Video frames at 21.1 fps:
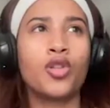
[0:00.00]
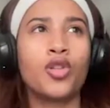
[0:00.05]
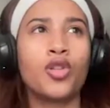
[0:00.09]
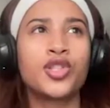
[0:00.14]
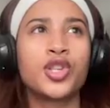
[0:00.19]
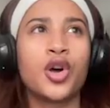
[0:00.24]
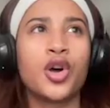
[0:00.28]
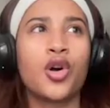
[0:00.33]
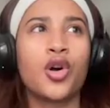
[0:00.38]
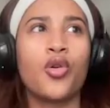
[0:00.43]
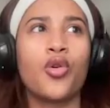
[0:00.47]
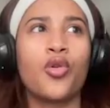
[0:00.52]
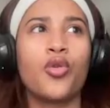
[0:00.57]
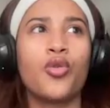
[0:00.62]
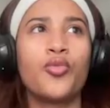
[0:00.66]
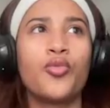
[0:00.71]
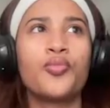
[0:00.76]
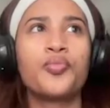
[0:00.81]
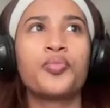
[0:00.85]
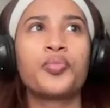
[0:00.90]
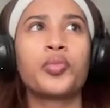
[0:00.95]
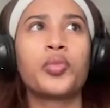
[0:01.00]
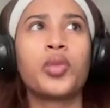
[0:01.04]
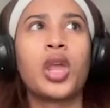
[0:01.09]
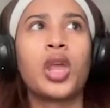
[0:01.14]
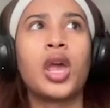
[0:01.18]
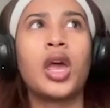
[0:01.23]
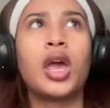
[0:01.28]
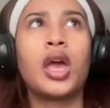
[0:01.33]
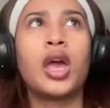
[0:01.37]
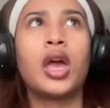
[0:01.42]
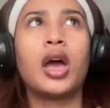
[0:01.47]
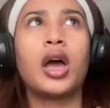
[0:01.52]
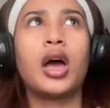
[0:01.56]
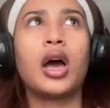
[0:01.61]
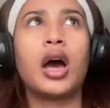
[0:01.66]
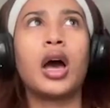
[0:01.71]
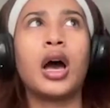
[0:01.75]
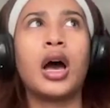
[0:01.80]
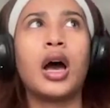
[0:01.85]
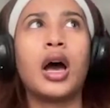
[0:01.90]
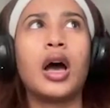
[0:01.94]
Also,
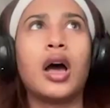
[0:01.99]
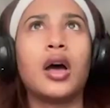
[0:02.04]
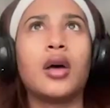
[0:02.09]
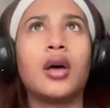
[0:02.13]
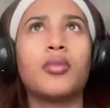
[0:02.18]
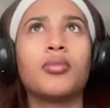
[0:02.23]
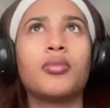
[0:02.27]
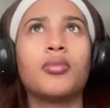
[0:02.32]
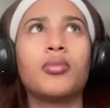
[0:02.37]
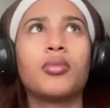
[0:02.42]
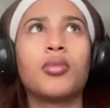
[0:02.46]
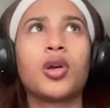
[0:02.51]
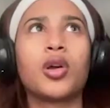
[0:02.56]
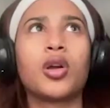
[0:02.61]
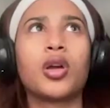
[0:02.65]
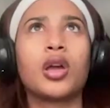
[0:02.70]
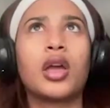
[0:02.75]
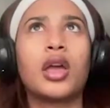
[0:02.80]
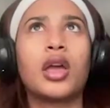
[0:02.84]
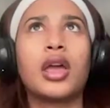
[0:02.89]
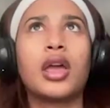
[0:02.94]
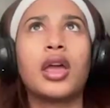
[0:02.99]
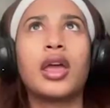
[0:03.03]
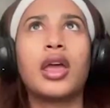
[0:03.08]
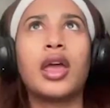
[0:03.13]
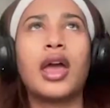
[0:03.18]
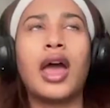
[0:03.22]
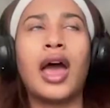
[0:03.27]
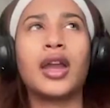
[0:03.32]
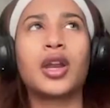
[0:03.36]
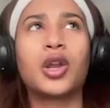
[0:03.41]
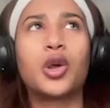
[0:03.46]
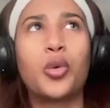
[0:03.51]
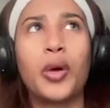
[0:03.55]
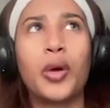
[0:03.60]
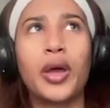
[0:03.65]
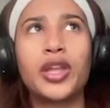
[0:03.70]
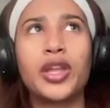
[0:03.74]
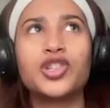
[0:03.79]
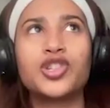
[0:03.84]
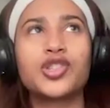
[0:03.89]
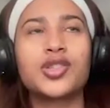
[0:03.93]
had
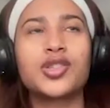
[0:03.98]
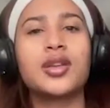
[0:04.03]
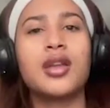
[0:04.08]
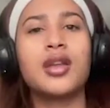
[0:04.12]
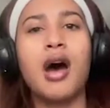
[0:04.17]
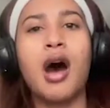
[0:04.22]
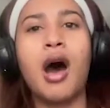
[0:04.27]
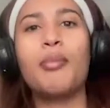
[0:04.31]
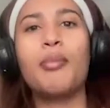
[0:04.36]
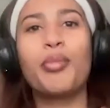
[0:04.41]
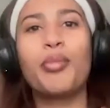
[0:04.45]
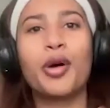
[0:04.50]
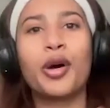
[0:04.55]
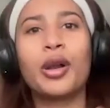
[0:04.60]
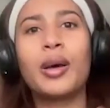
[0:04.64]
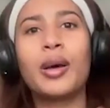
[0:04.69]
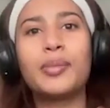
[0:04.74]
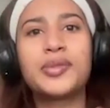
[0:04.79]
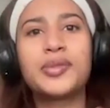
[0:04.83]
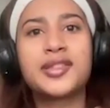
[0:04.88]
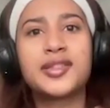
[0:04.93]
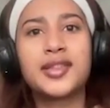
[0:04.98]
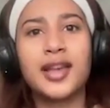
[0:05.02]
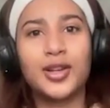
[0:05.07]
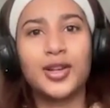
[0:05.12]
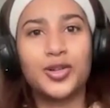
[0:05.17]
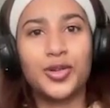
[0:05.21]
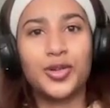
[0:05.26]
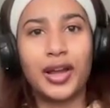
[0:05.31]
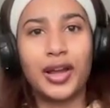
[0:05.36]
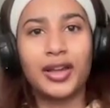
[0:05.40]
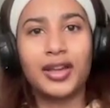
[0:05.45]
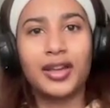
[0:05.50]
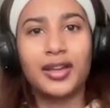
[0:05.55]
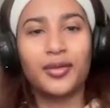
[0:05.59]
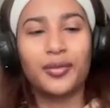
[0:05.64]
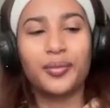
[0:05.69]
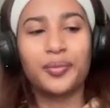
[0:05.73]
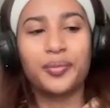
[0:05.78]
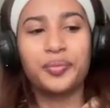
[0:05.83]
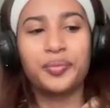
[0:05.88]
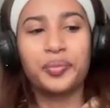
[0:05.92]
Quinn just not put up
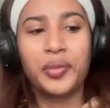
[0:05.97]
Cedric,